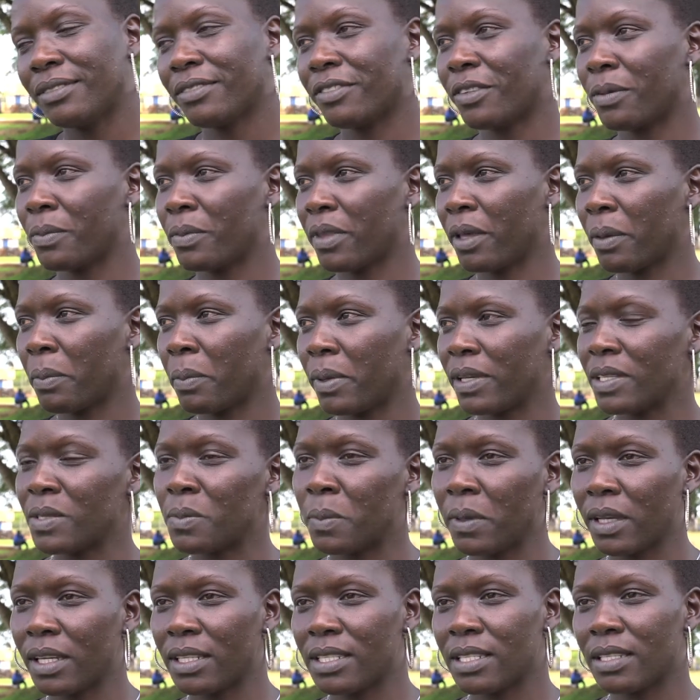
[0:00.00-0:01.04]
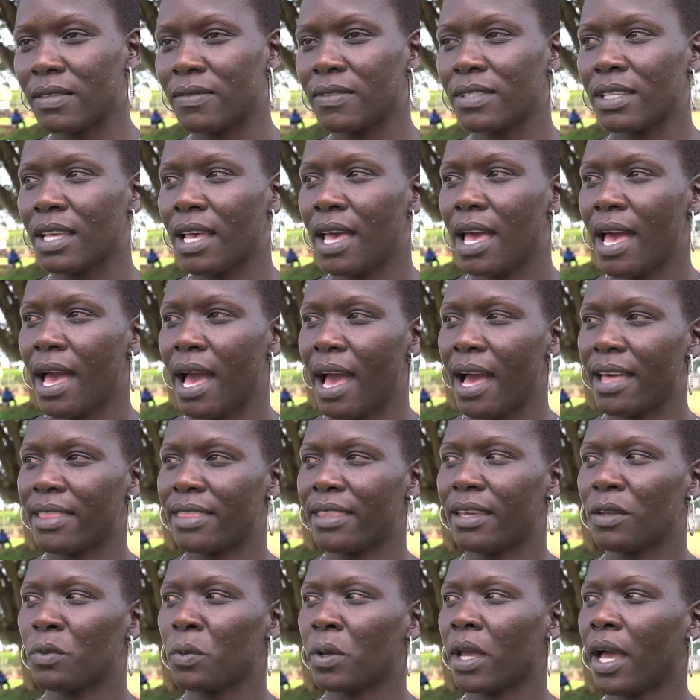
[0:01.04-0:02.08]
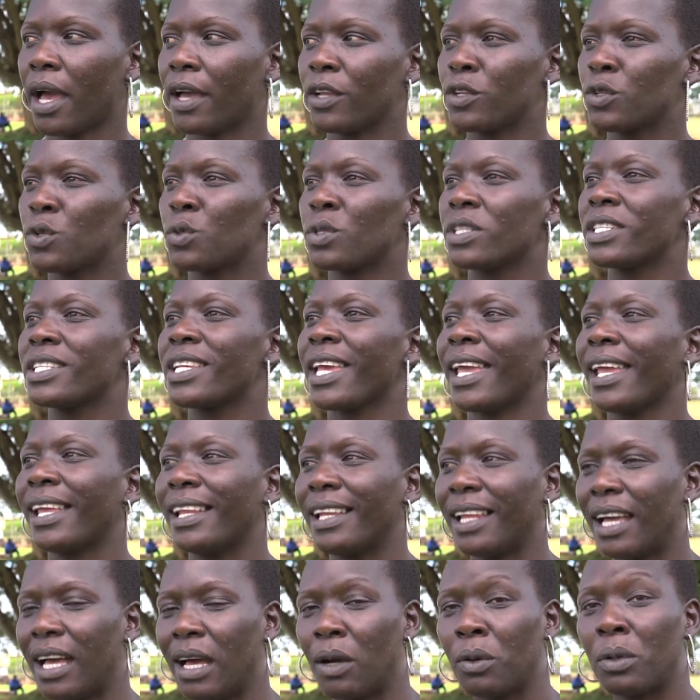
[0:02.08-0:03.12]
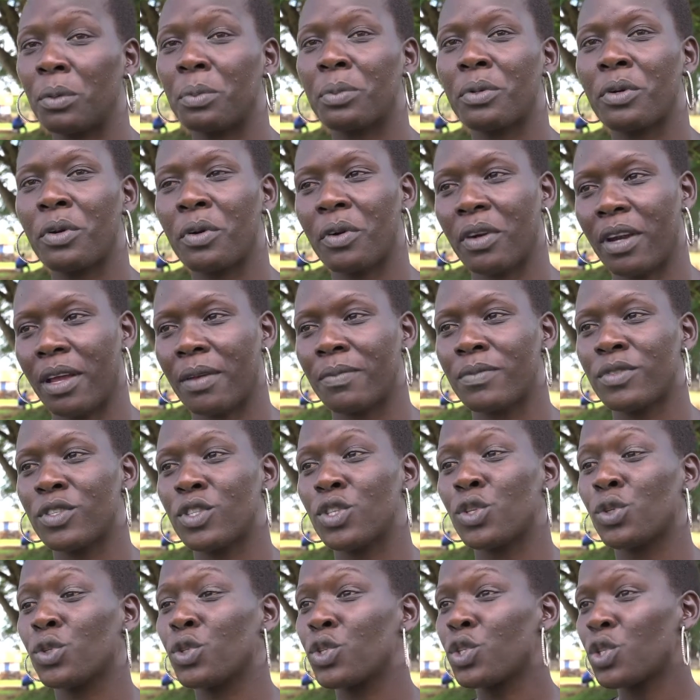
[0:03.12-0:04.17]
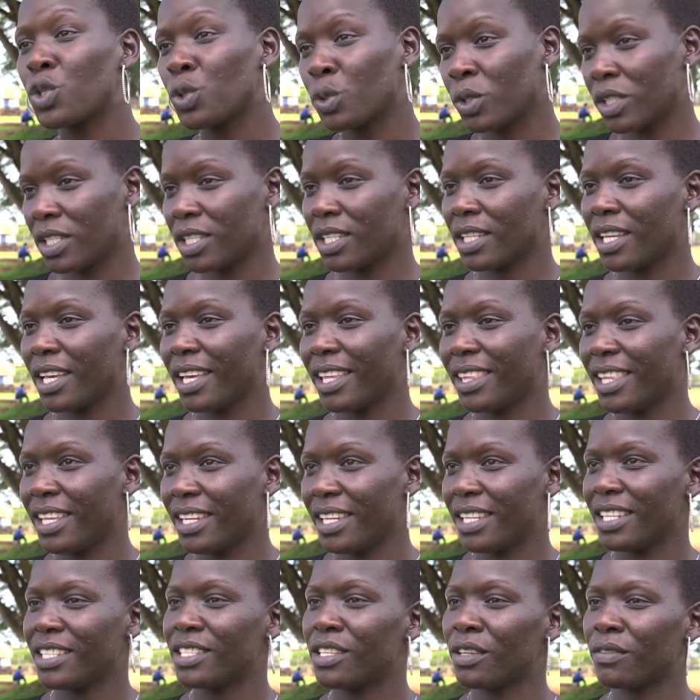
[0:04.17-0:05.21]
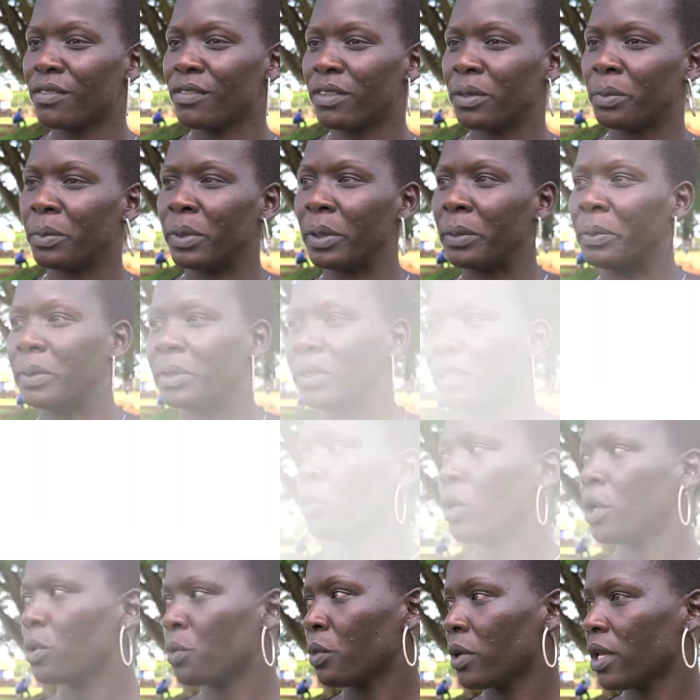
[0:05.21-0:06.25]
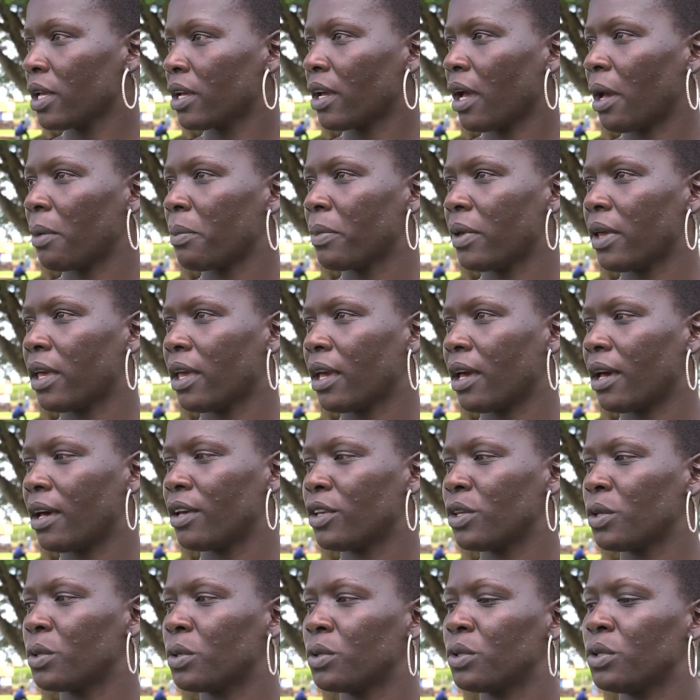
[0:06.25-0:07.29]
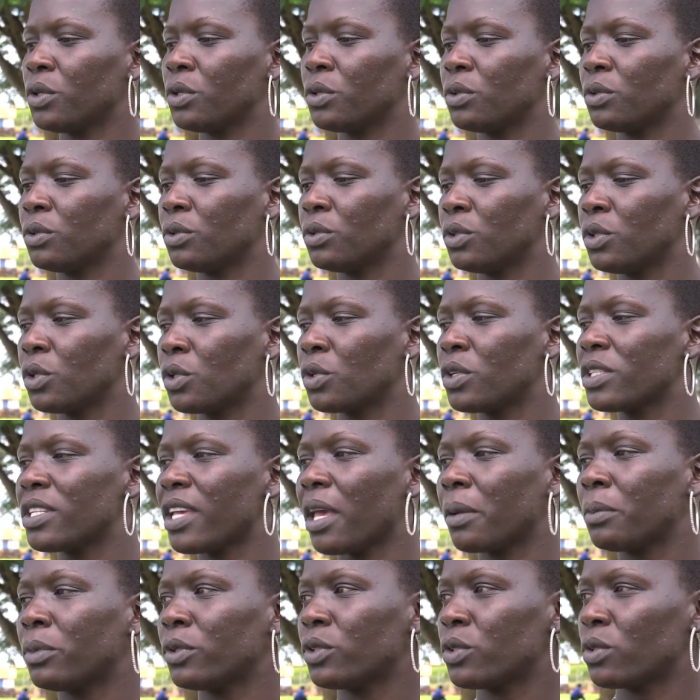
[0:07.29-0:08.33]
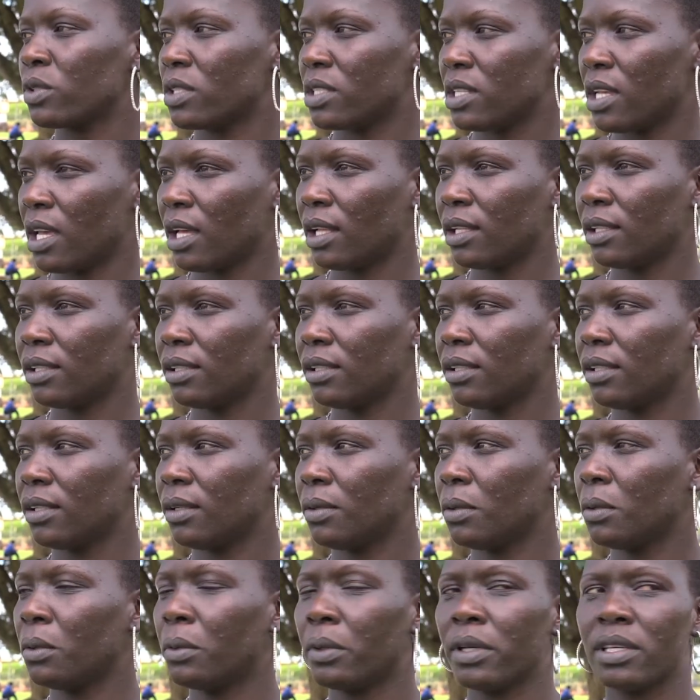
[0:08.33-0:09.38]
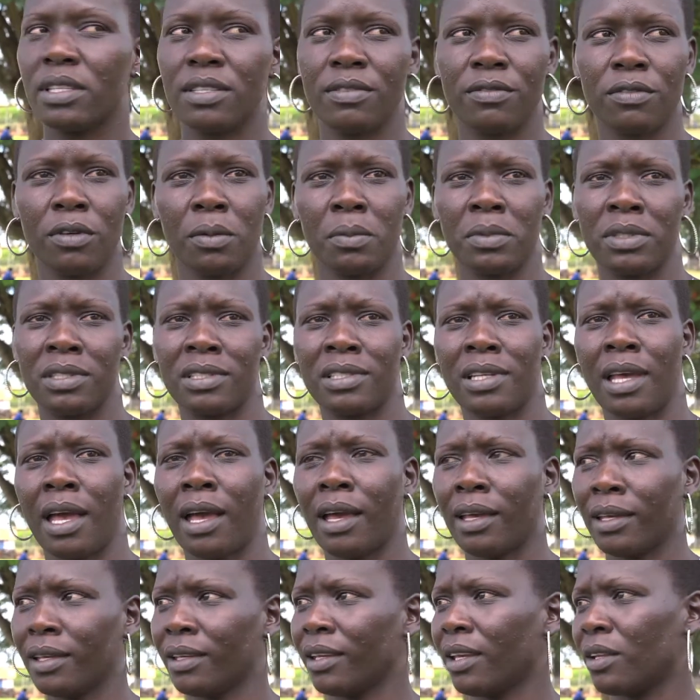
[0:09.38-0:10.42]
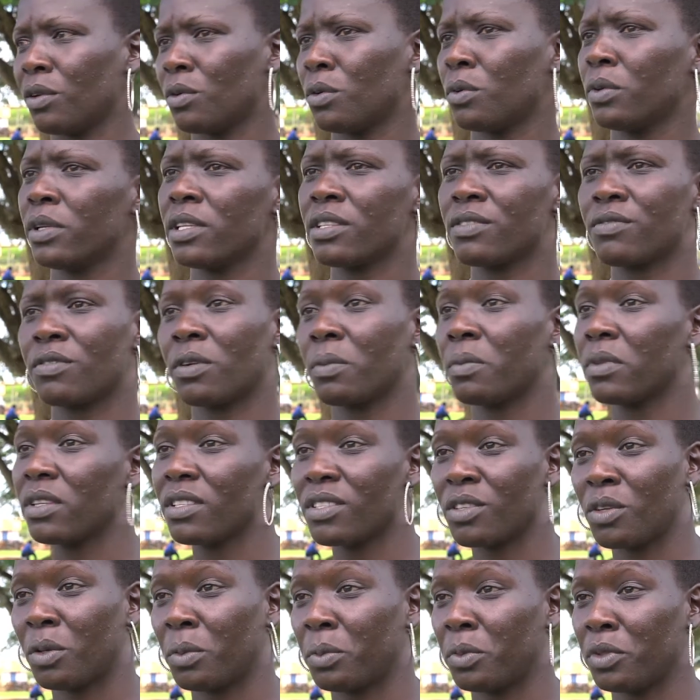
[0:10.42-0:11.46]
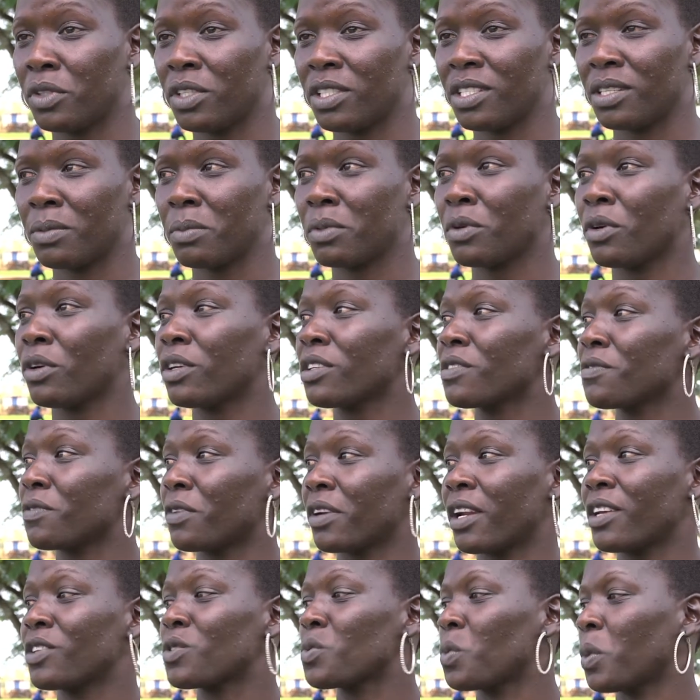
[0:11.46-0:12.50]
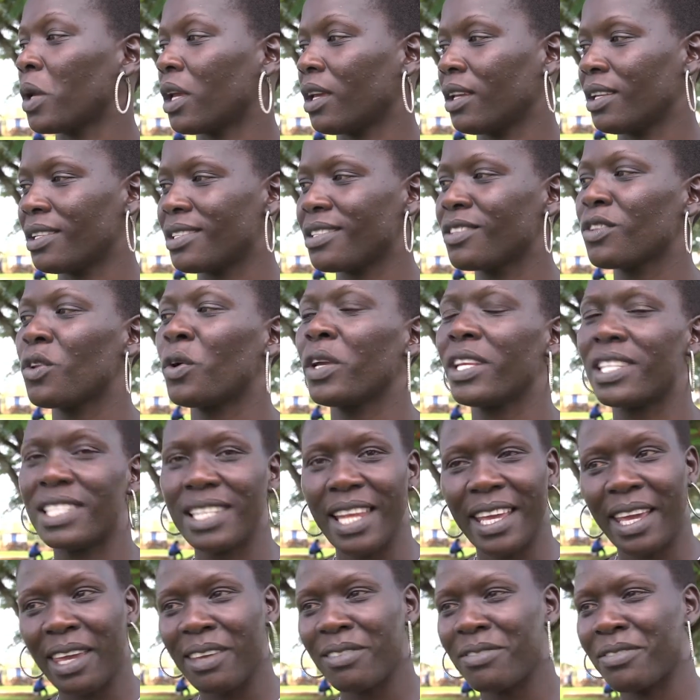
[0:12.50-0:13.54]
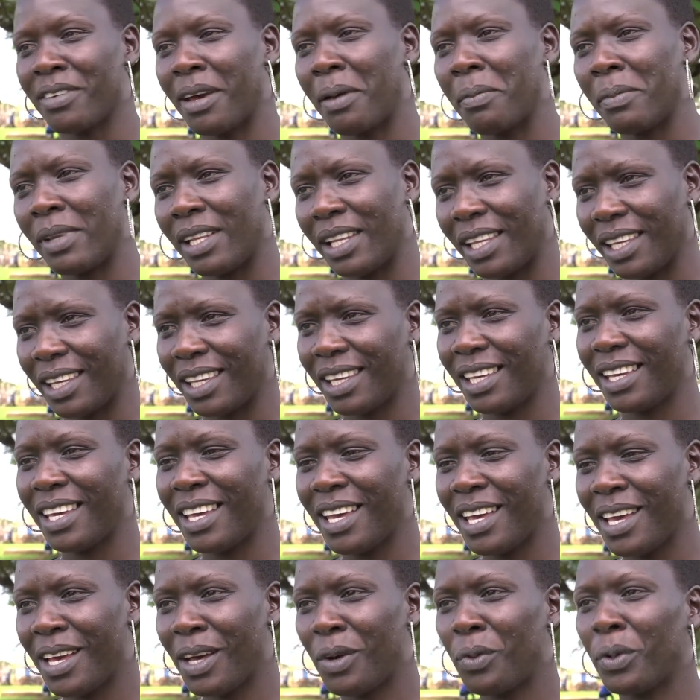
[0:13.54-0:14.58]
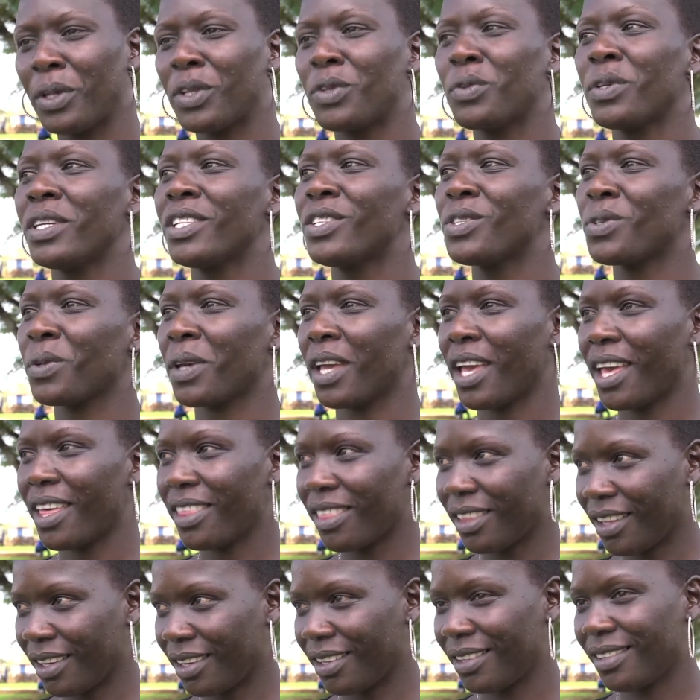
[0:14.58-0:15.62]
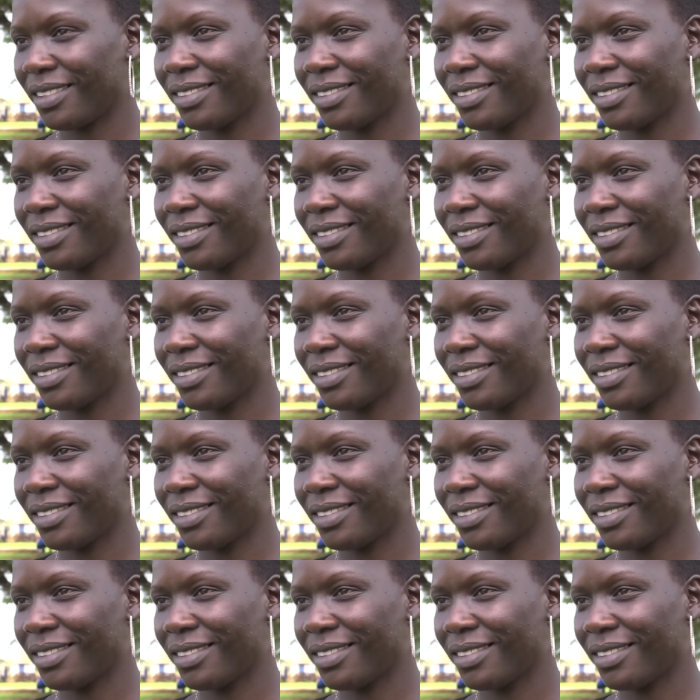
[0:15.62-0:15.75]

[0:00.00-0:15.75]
from their perspectives, and then we had to tailor our programs to suit the needs of the people. When we come here, you're not able to tell who is from STAR-E and who is from this community, because for us, it's like a family. We do it together.